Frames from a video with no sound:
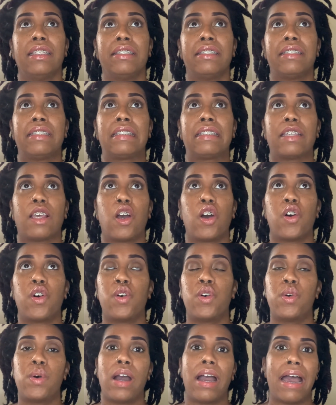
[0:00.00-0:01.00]

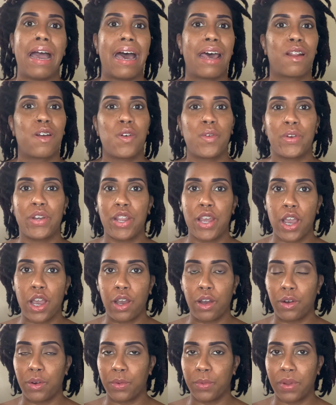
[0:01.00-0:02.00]
So I don't know.